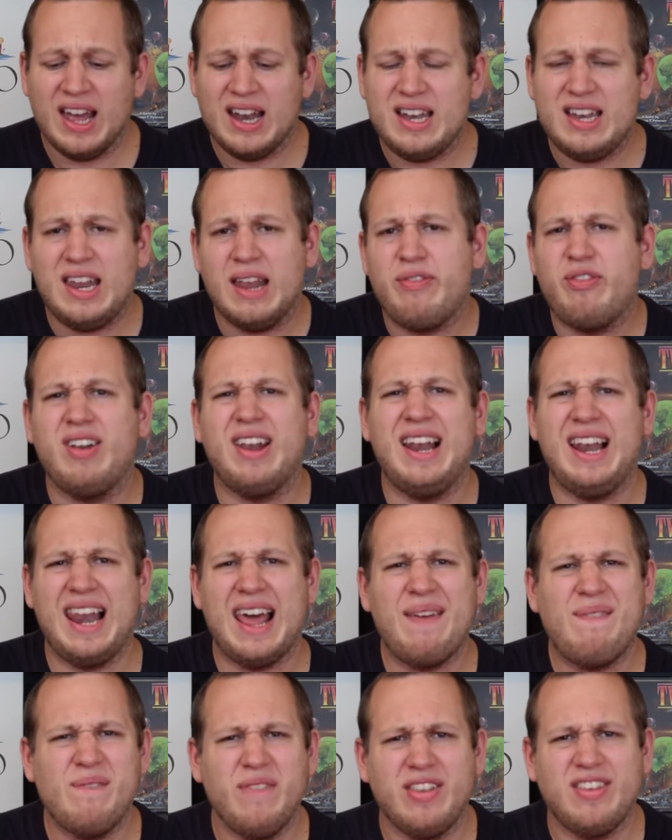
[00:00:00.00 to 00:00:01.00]
different
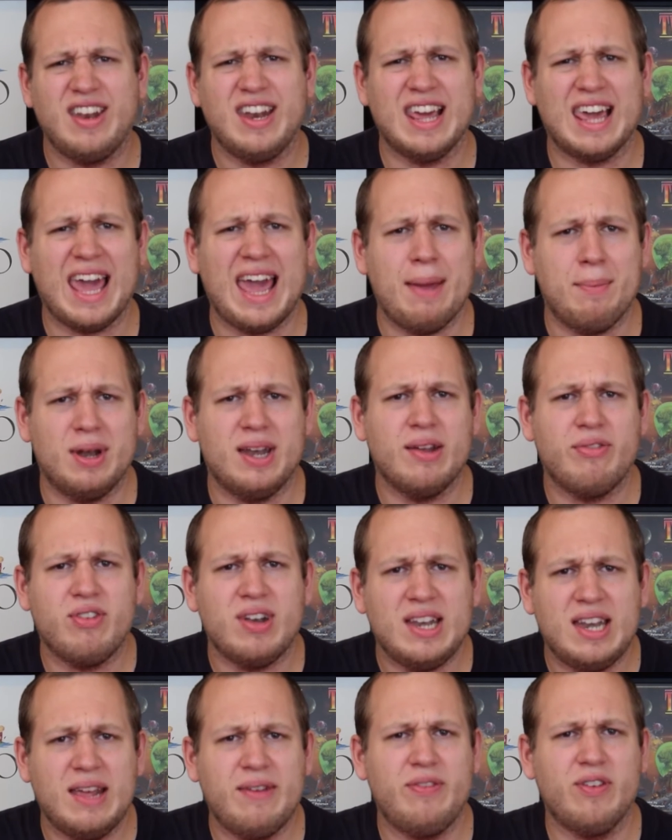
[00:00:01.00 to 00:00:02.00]
lengths in a game and
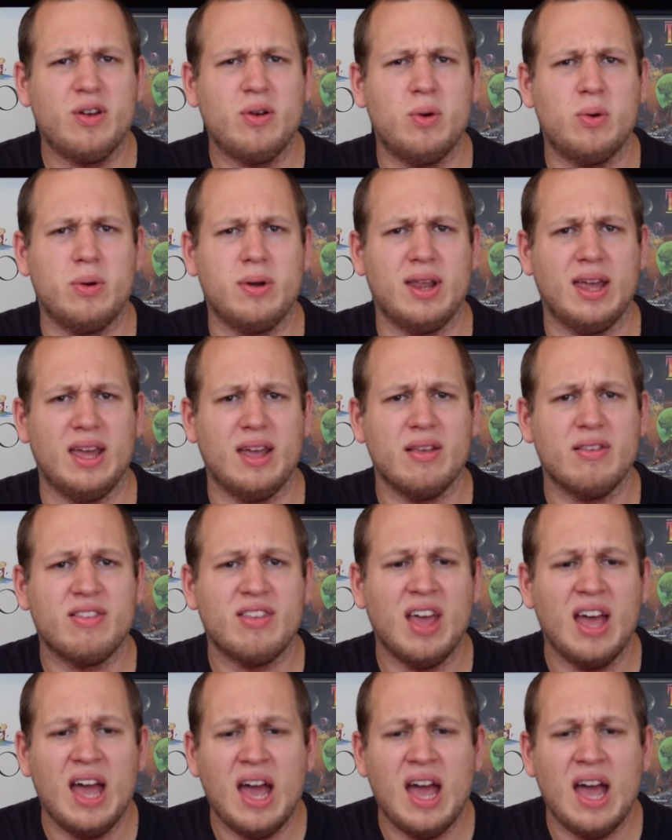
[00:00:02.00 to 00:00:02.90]
different difficulties.